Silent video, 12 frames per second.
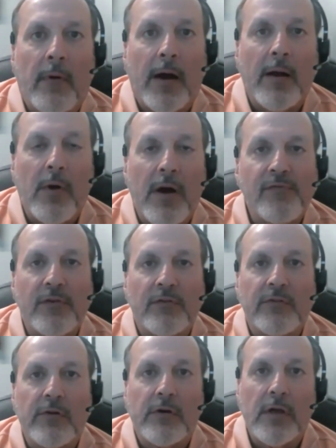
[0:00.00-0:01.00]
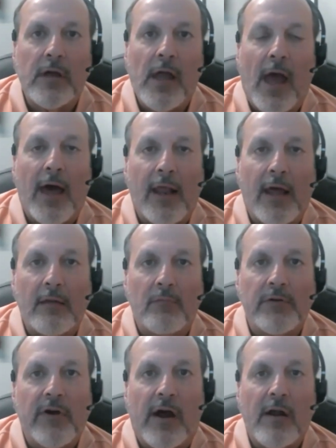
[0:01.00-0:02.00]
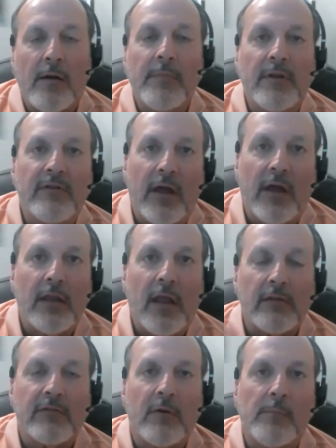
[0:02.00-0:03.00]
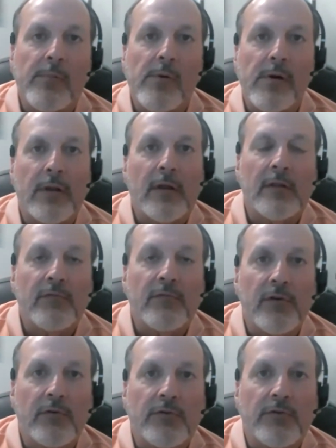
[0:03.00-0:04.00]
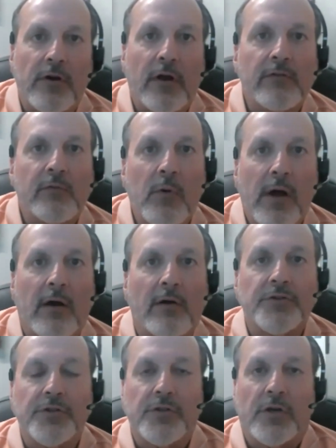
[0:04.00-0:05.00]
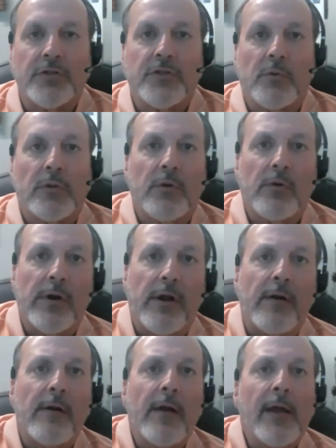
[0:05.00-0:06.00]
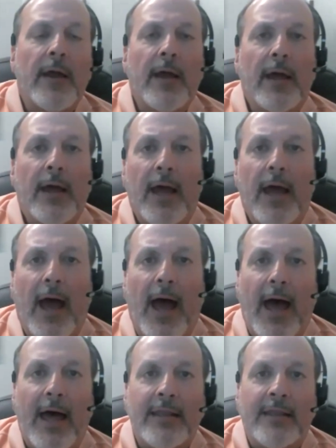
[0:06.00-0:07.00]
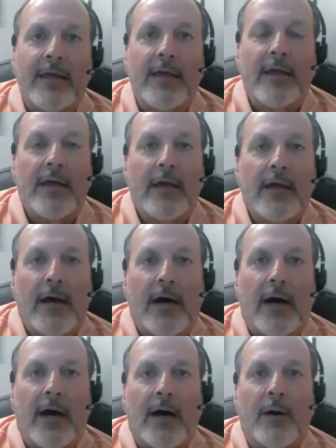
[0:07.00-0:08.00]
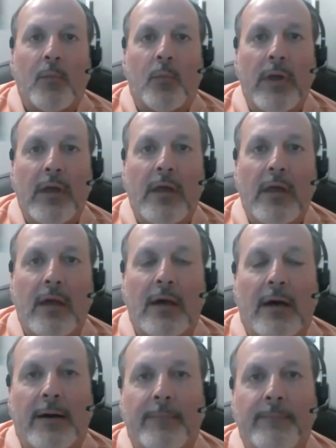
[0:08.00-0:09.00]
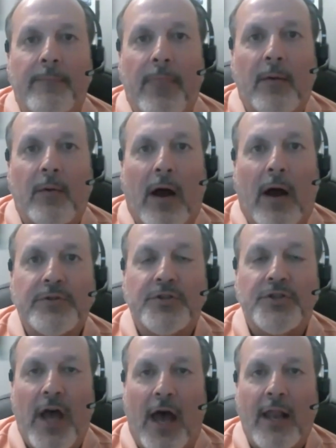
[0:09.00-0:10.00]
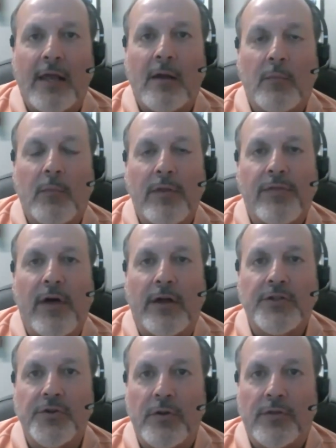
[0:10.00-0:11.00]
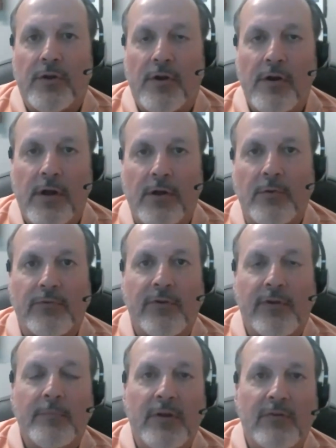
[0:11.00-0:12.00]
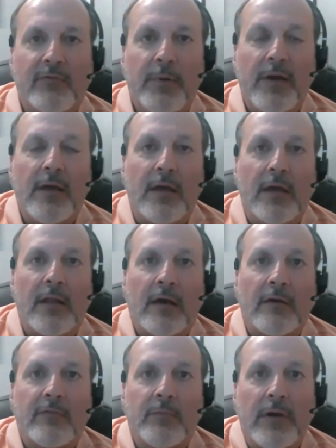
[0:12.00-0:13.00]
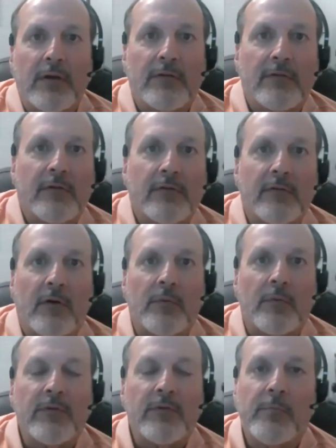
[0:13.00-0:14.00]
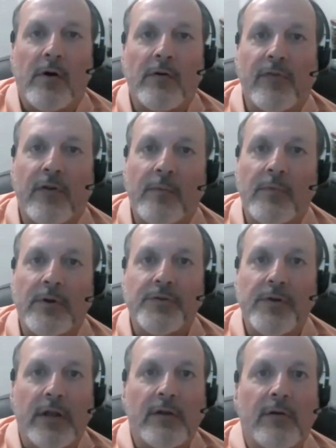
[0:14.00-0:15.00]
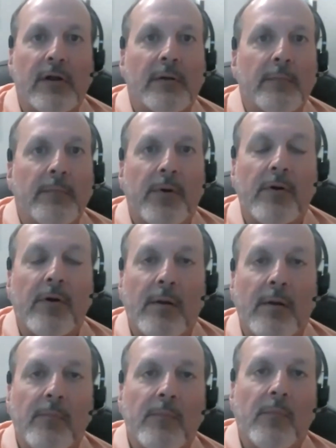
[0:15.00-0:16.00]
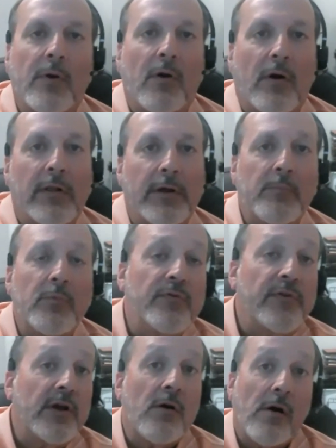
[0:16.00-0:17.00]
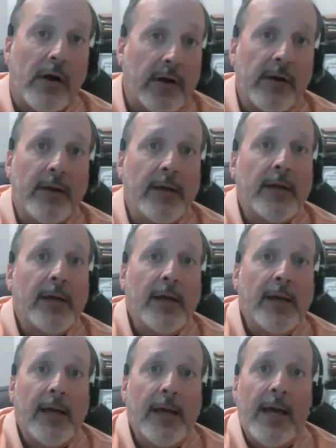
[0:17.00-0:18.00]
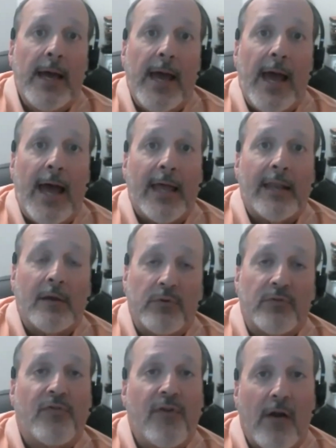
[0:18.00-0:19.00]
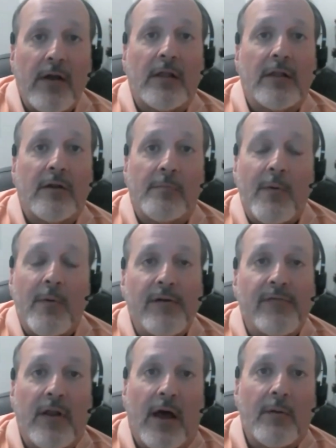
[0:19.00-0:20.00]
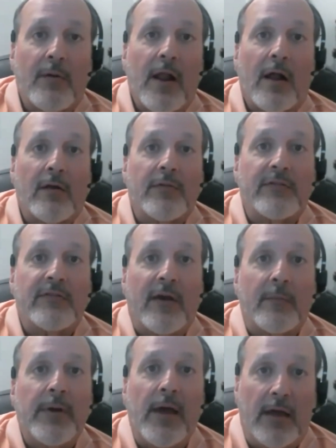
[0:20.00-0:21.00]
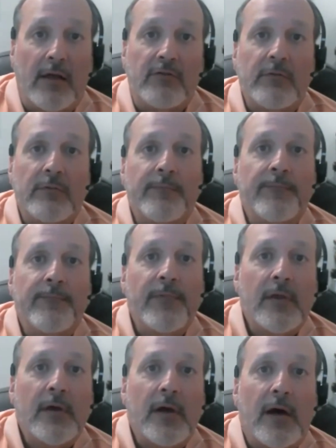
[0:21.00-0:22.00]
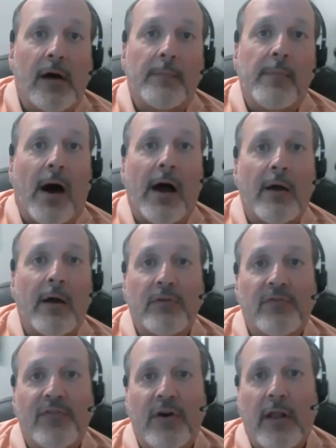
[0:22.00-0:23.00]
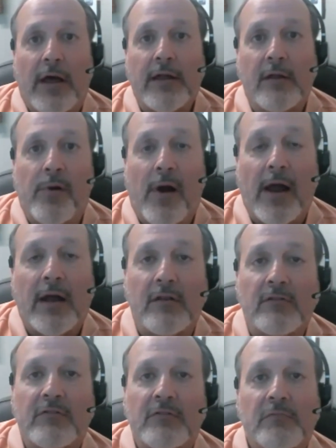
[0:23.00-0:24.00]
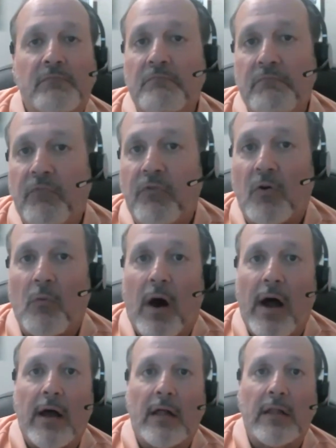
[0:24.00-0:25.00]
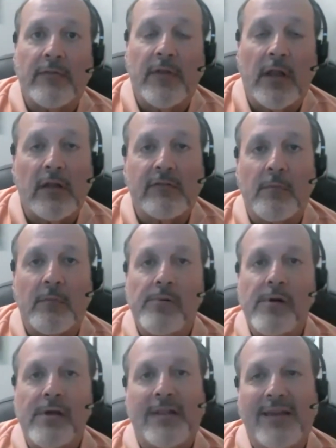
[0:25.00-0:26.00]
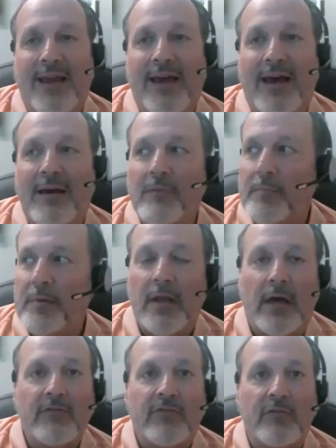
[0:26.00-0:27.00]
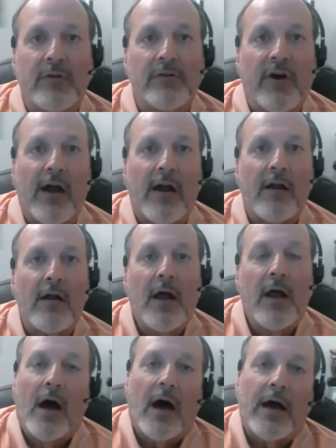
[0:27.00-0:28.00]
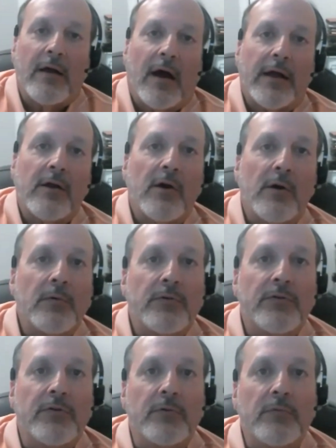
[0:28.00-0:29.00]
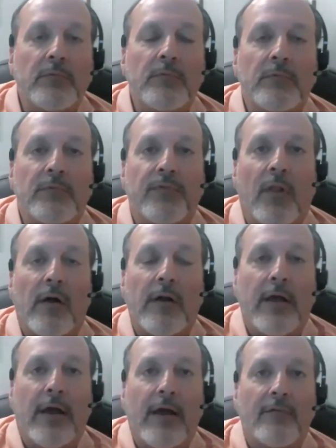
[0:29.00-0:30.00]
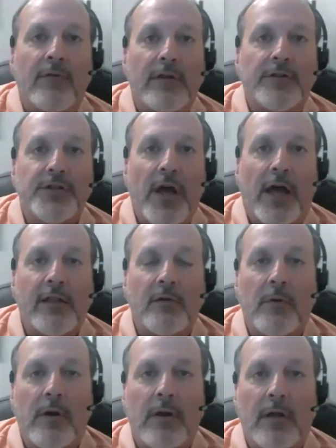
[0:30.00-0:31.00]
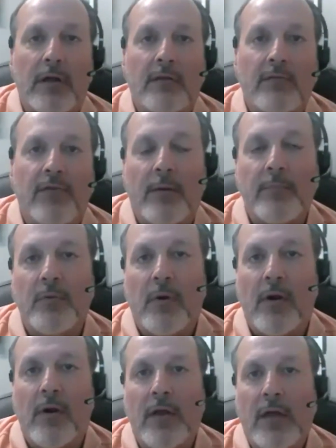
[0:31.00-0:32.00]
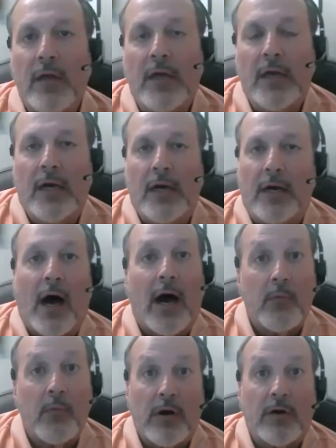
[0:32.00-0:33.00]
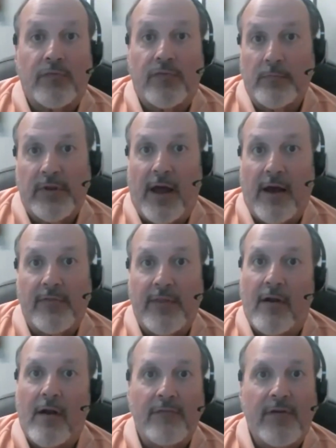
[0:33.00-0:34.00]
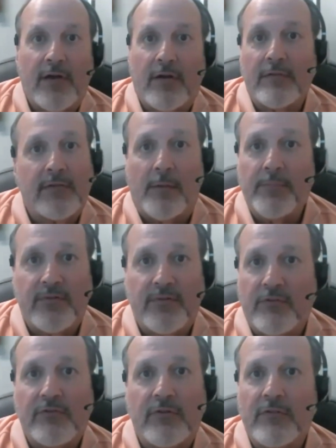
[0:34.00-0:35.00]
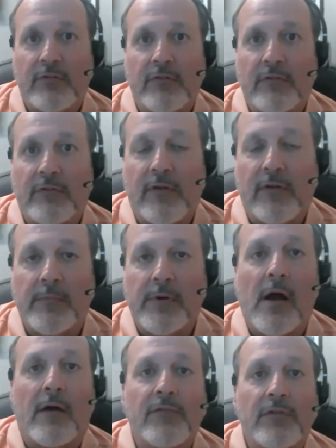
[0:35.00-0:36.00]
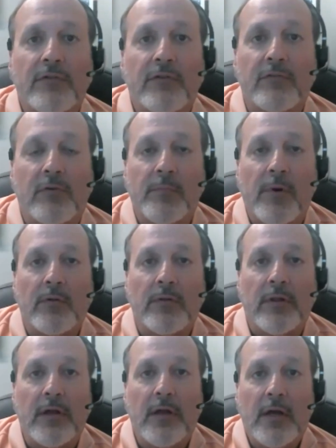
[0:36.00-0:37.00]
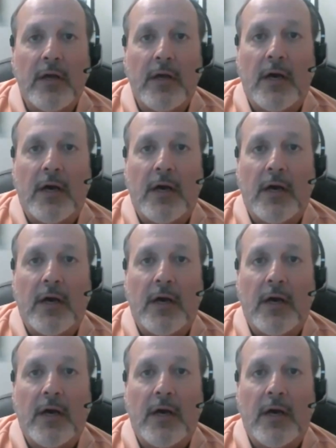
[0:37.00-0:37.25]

My wife is looking at a retirement date at some point in the future as well. She's also a lawyer. And I was chatting with Judith Koenig, who's going to be speaking at next week's Solo and Small Firm Retreat on a program we're calling Moving On. And it was very clear my wife and I were not on the same page. I always felt I could practice for a while, and then at some point, yeah, it would be nice to retire. I go to Florida every January into February. I work from down there. I've held depositions and settlement conferences remotely